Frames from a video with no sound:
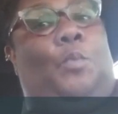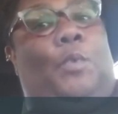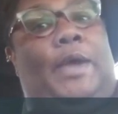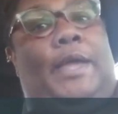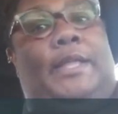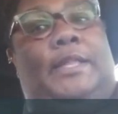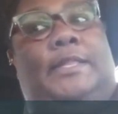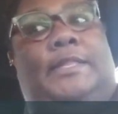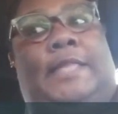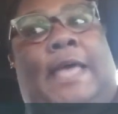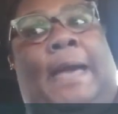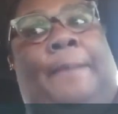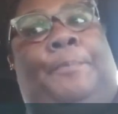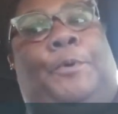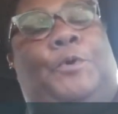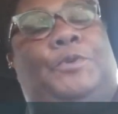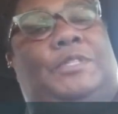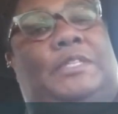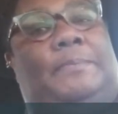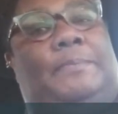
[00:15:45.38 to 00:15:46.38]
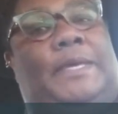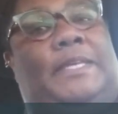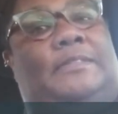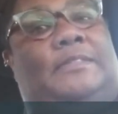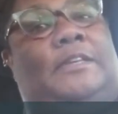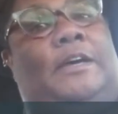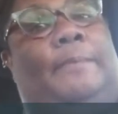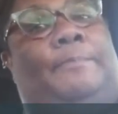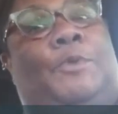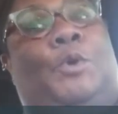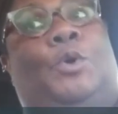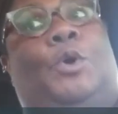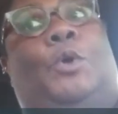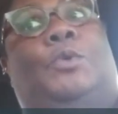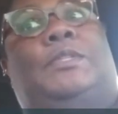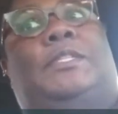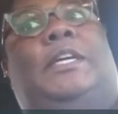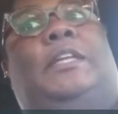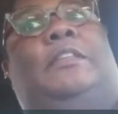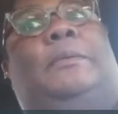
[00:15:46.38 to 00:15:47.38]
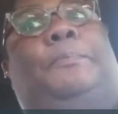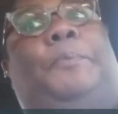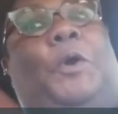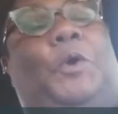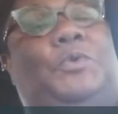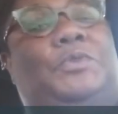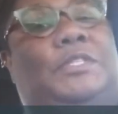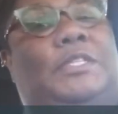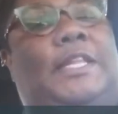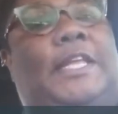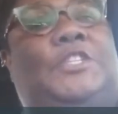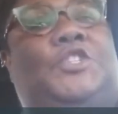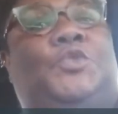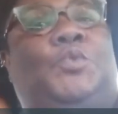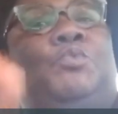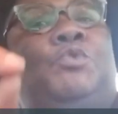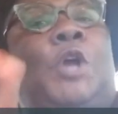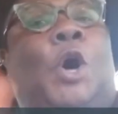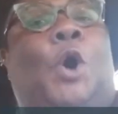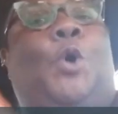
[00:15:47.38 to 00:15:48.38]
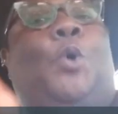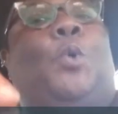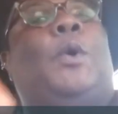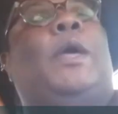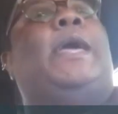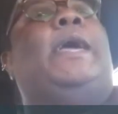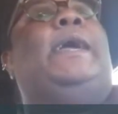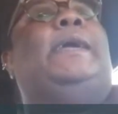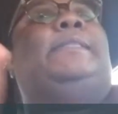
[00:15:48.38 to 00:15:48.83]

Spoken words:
when that person mess up, you go tell the person that you know